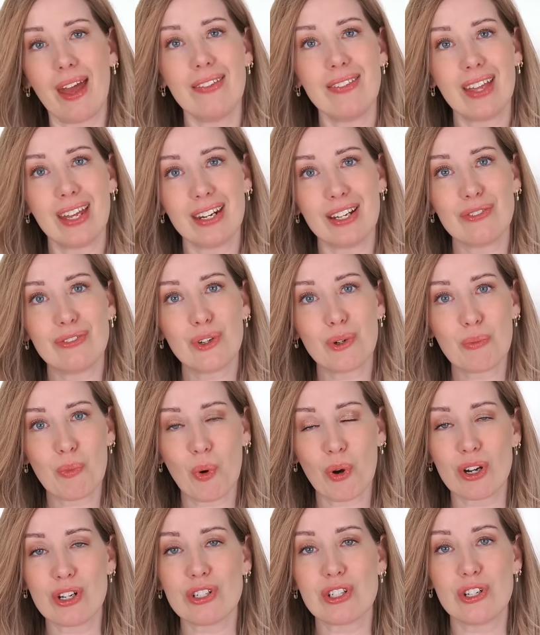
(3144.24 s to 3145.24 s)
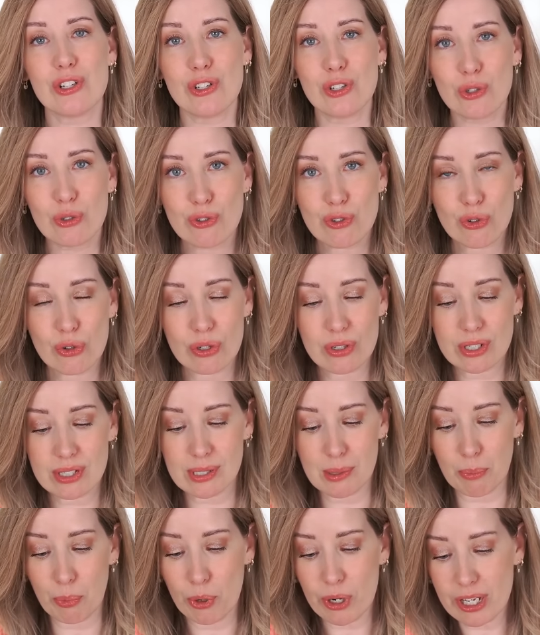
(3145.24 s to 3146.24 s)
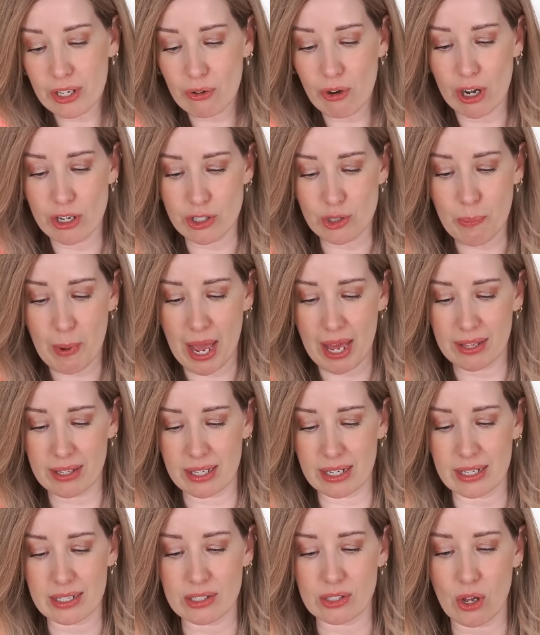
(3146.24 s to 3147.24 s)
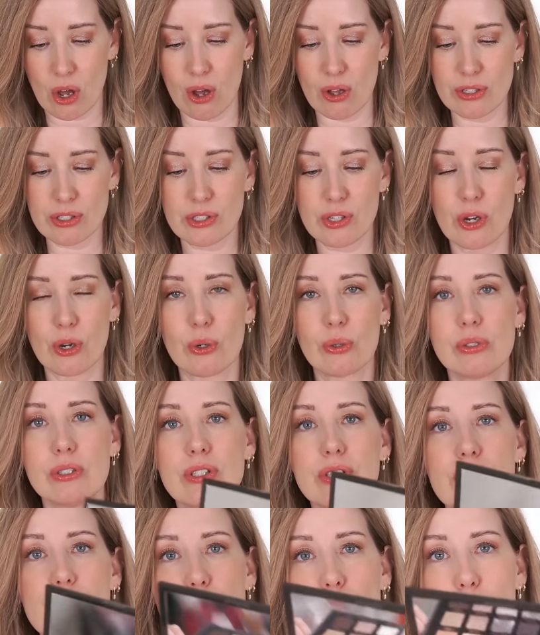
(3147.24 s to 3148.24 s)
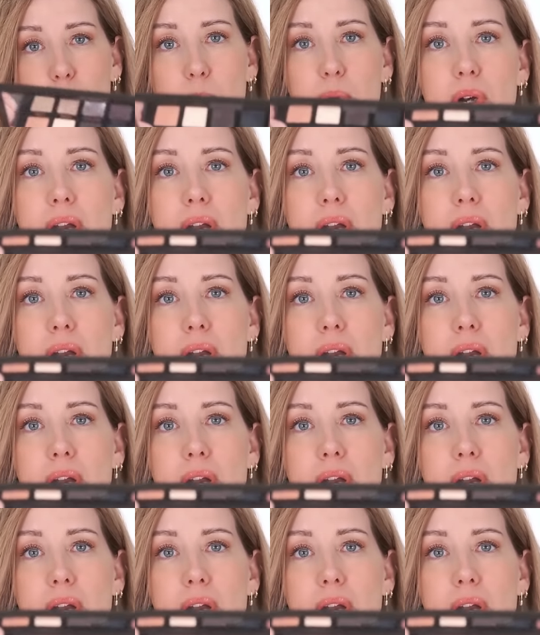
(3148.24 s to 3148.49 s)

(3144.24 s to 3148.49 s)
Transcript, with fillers: And then if you're more into neutrals, the Pretty Grunge palette is also super